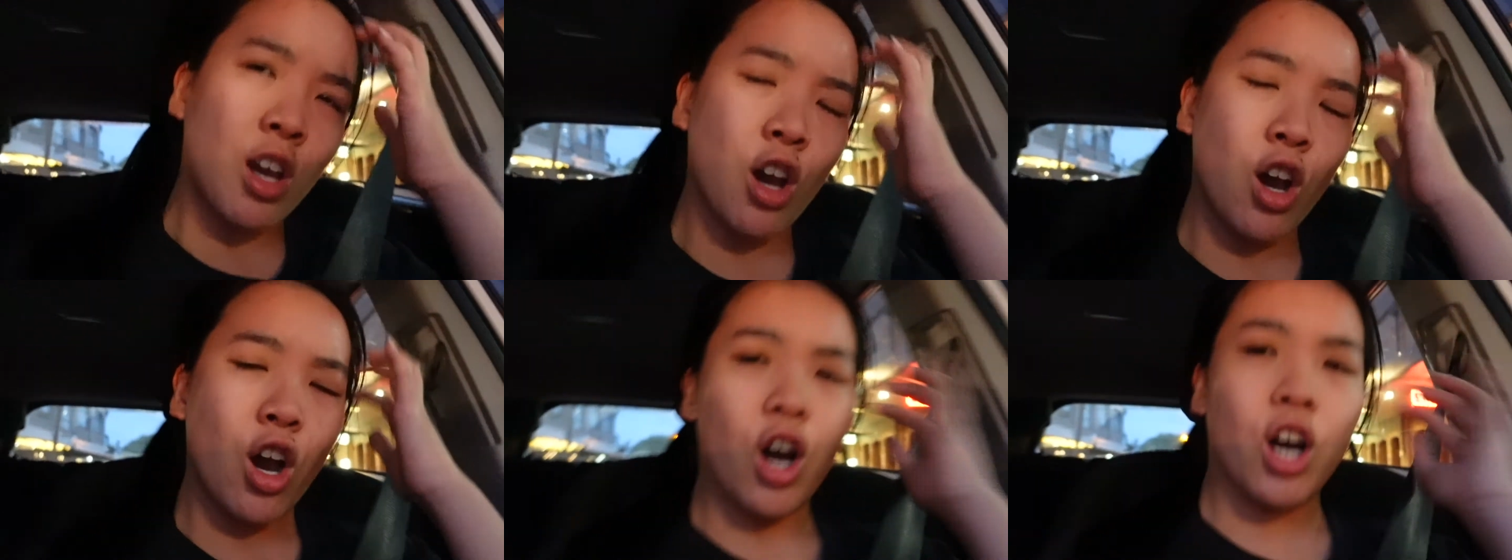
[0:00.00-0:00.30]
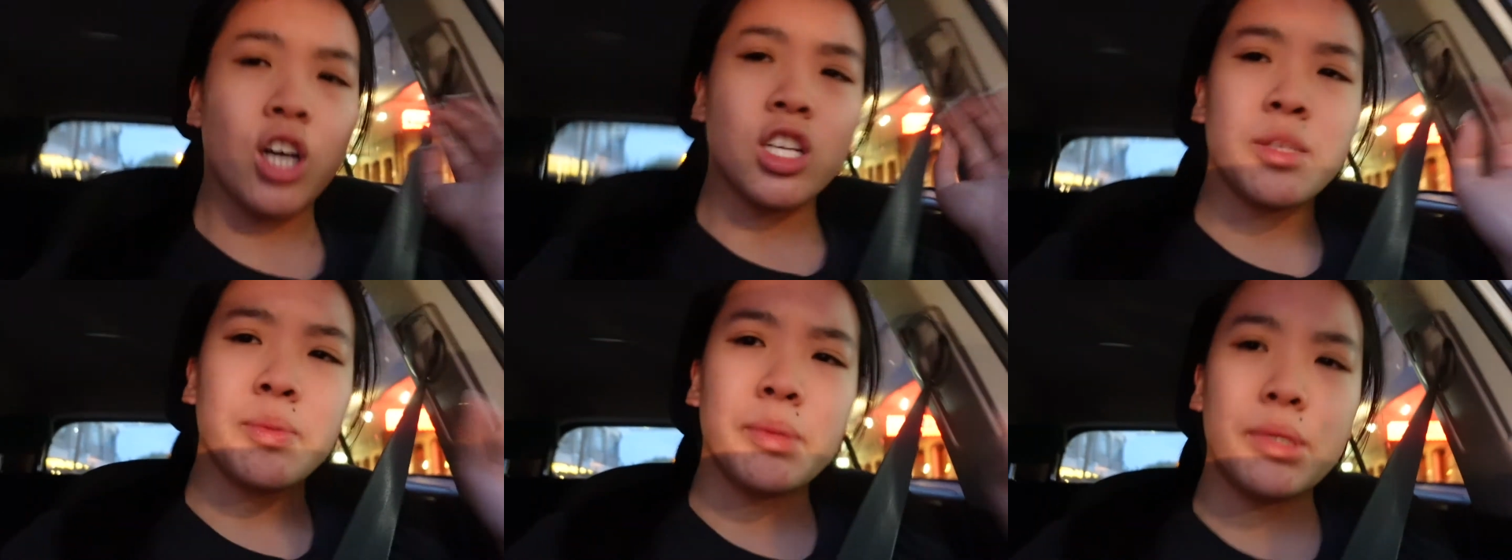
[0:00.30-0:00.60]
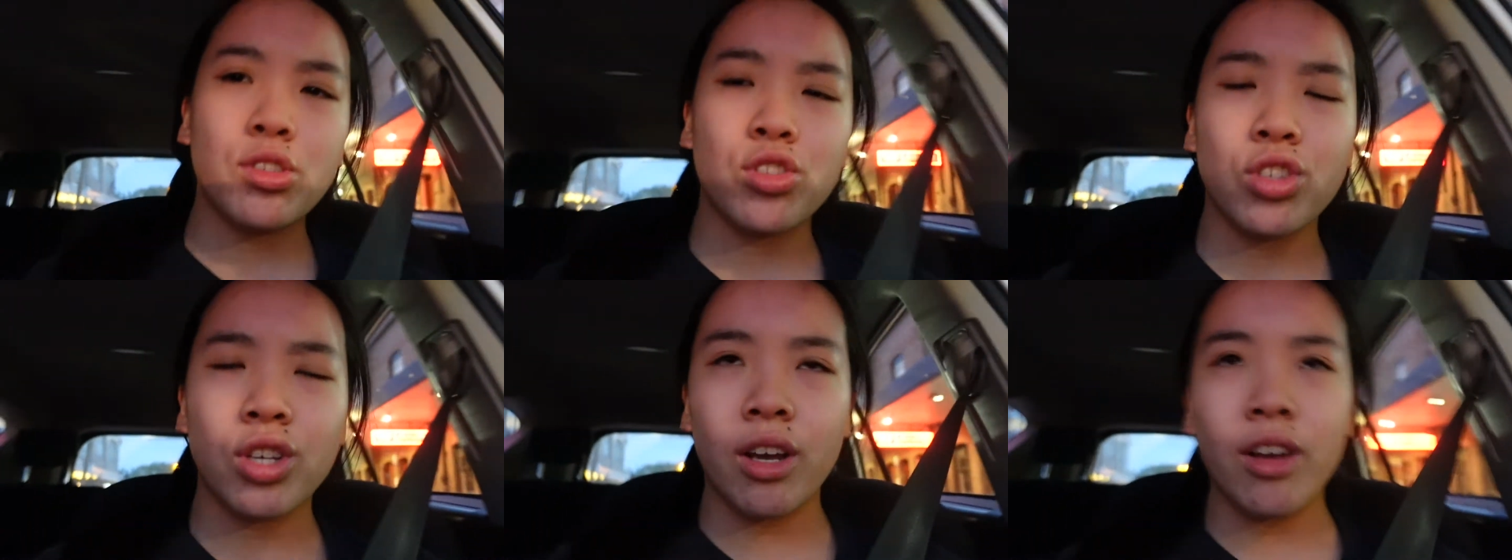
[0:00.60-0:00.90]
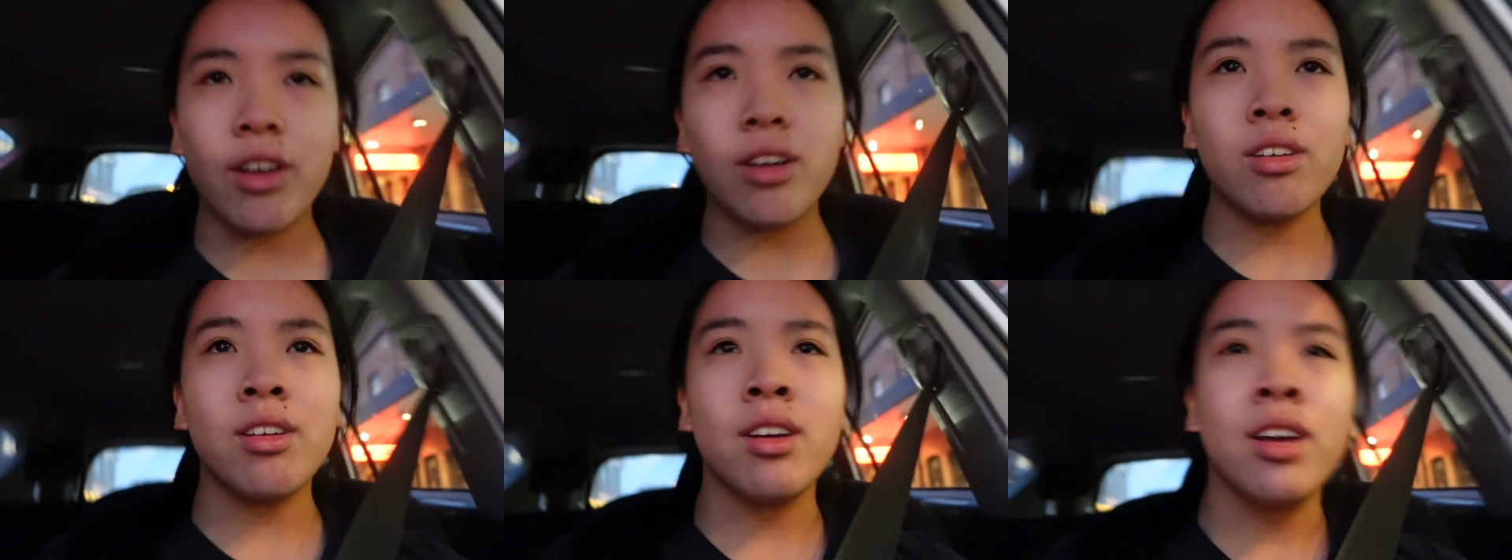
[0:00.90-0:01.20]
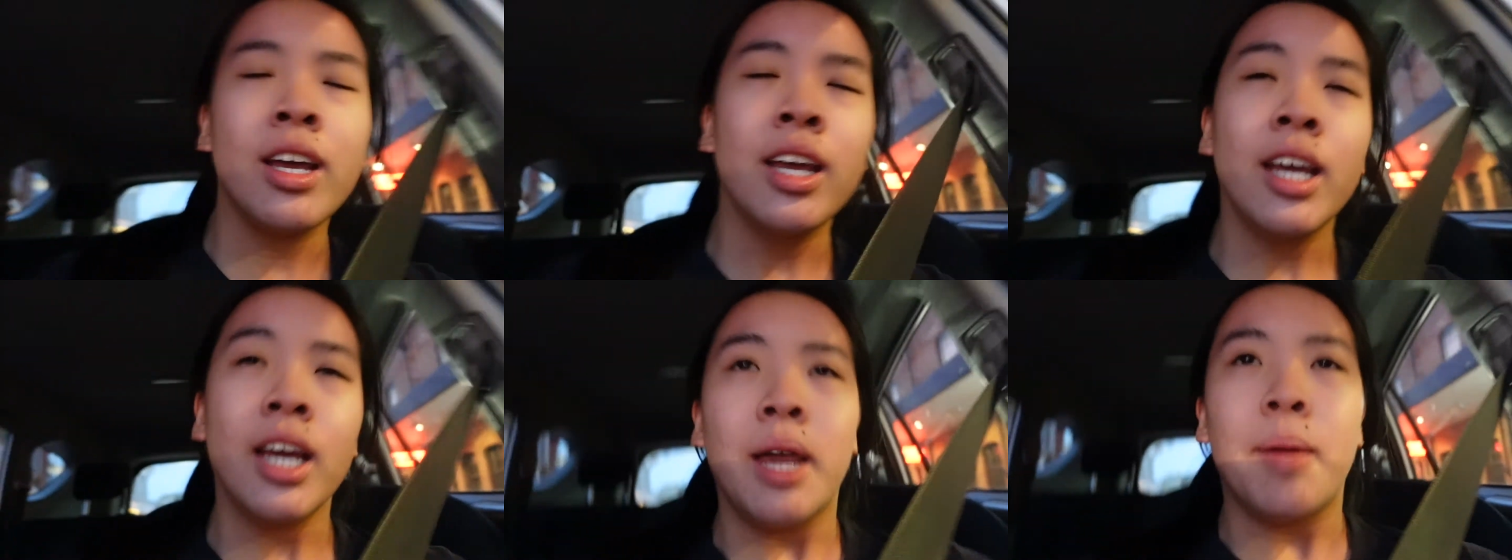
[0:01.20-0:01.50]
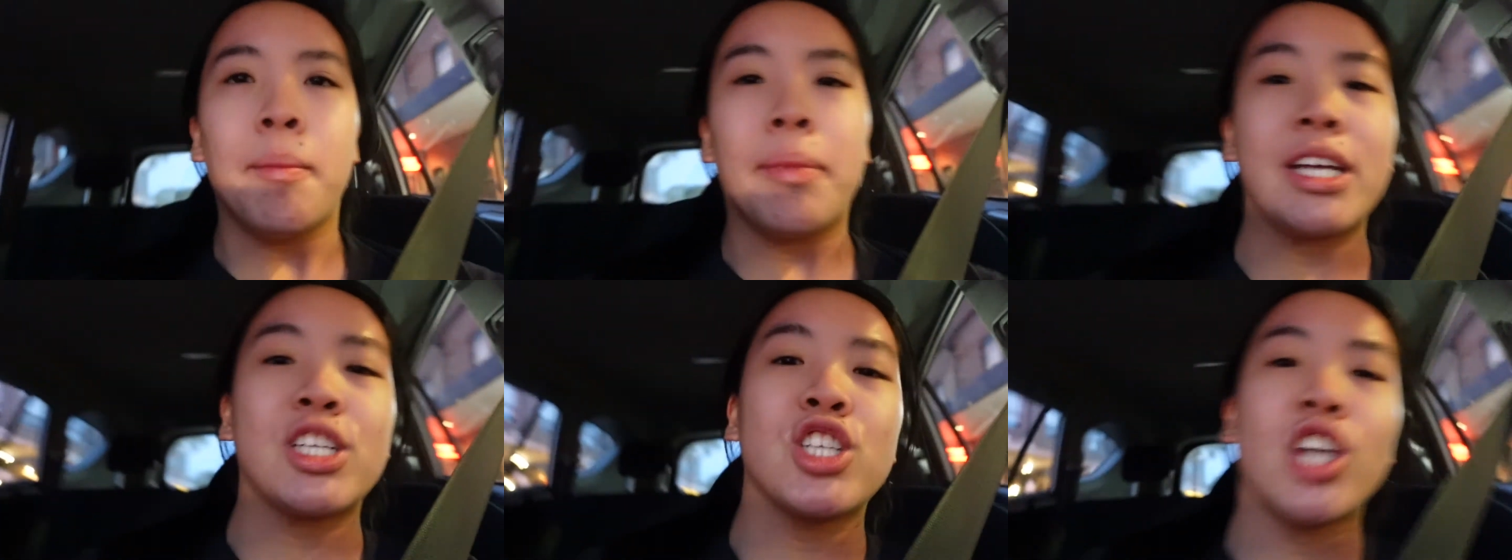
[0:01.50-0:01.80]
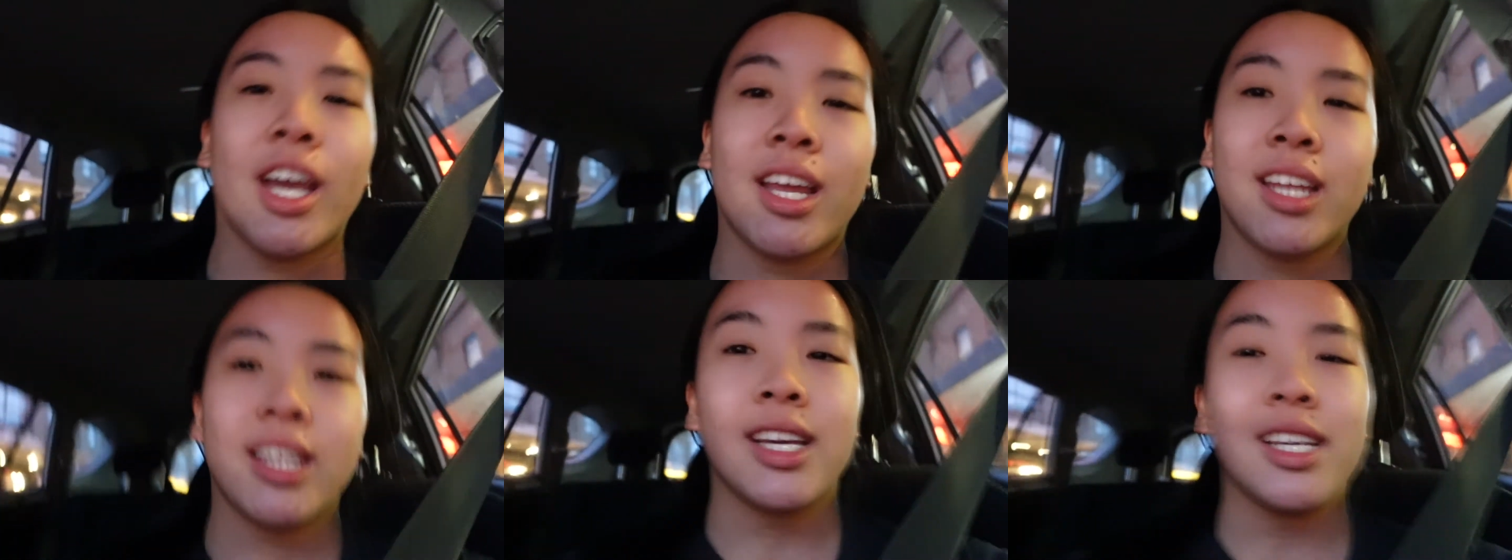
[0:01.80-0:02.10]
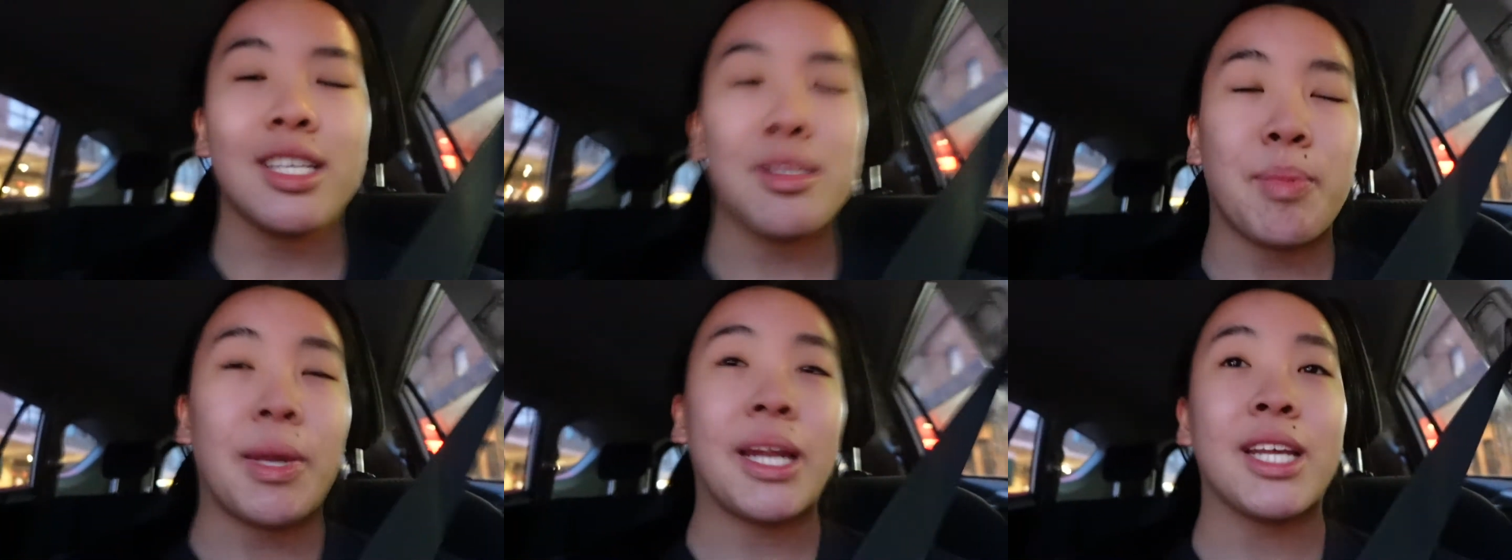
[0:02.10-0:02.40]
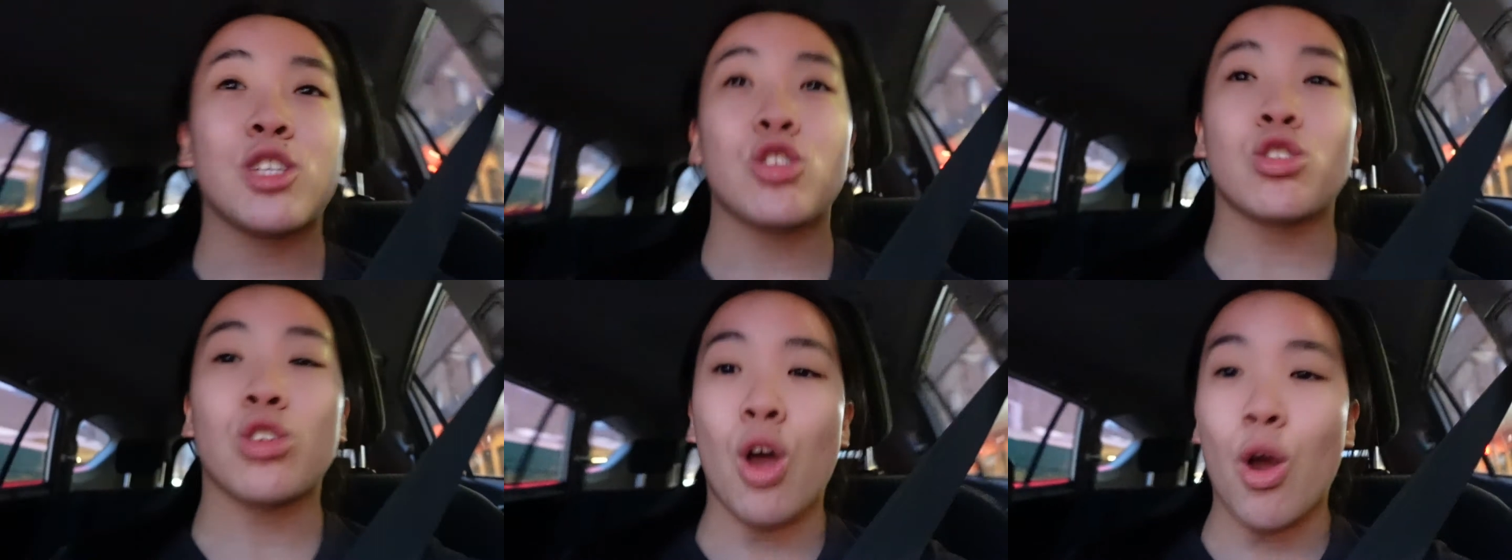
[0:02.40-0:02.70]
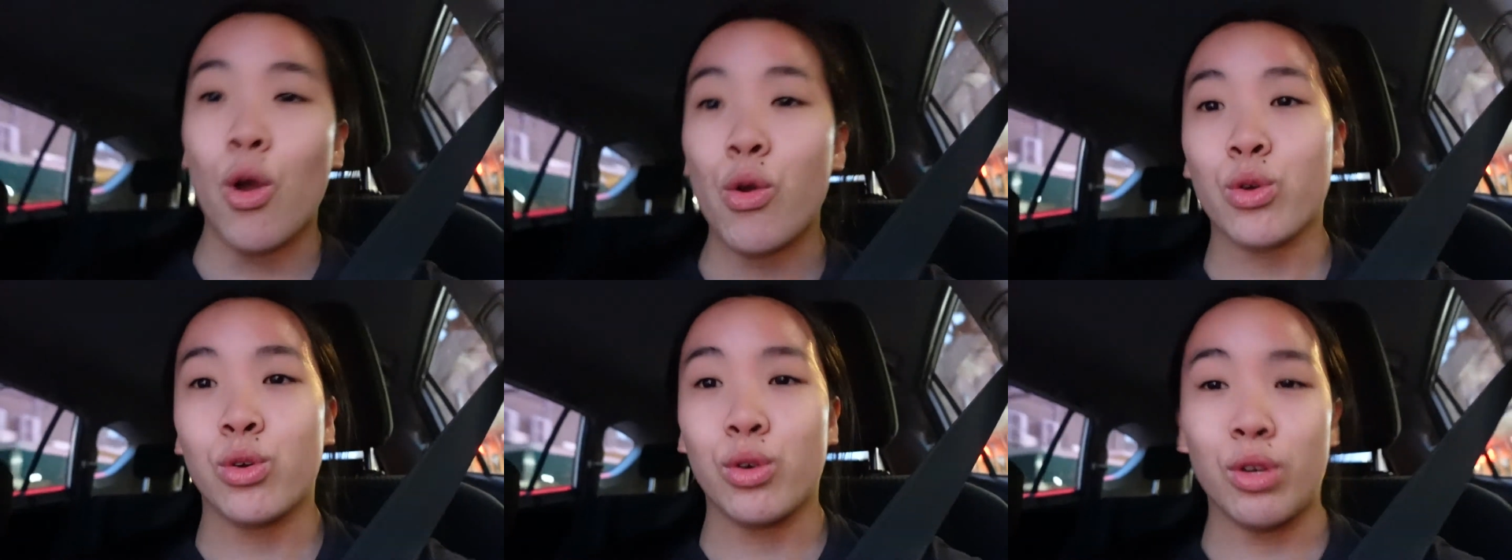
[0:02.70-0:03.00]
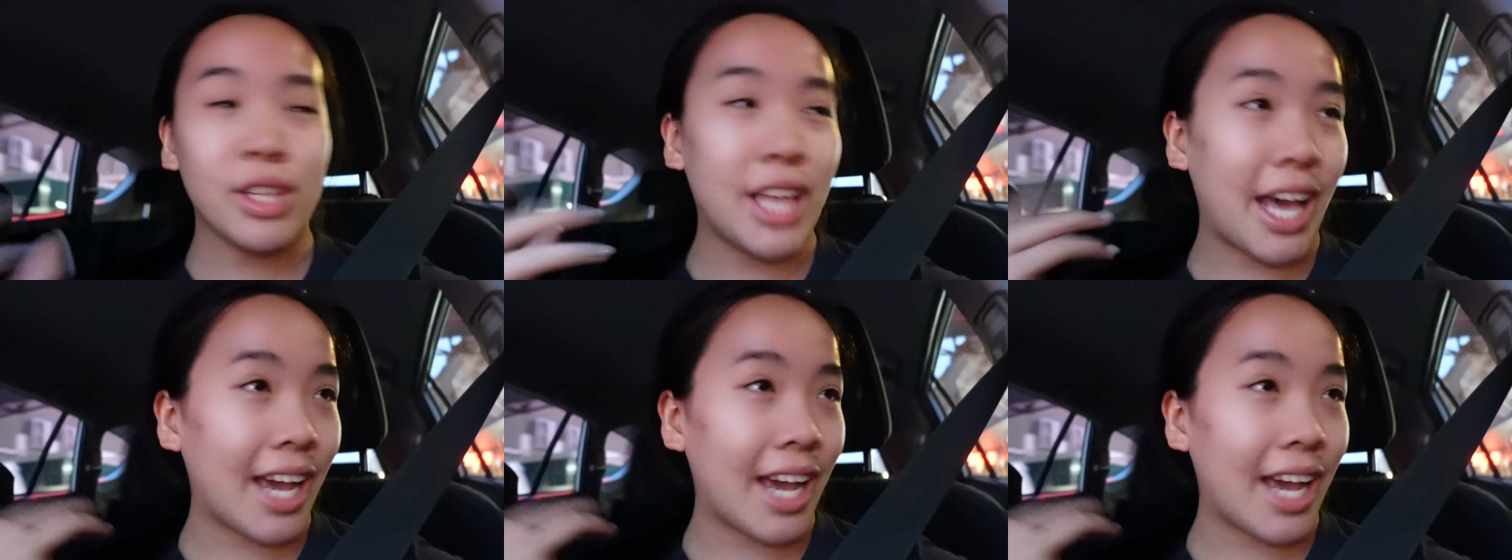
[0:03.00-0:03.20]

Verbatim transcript: hospital show, but Chinese, but it's so good.